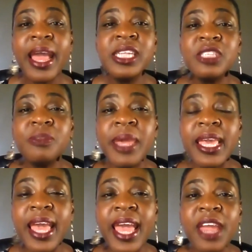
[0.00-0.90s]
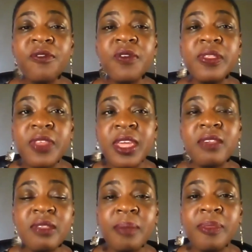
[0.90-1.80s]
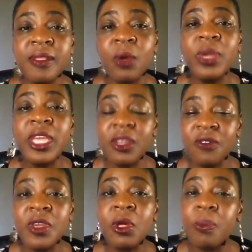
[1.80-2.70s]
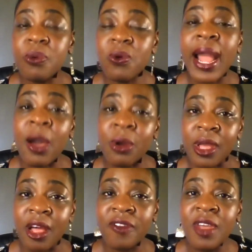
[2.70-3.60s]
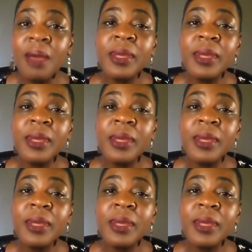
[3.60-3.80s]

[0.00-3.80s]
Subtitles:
and just make everything something that we can feel proud of.